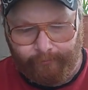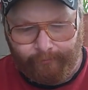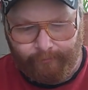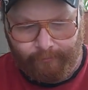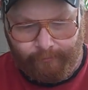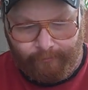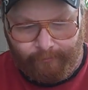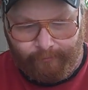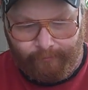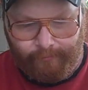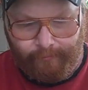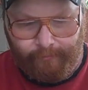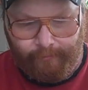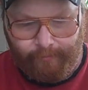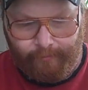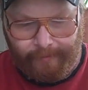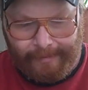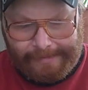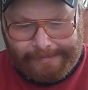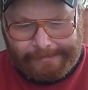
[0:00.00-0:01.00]

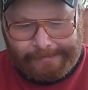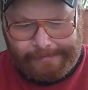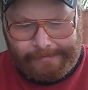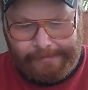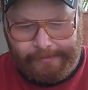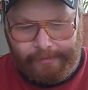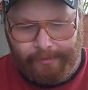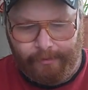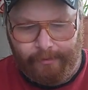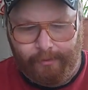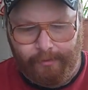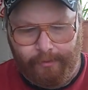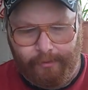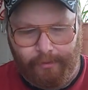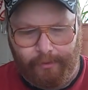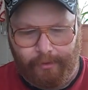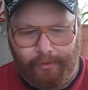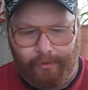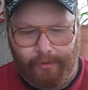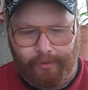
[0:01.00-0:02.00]

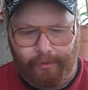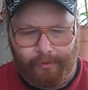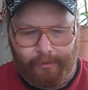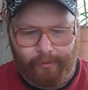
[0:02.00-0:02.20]
[no speech]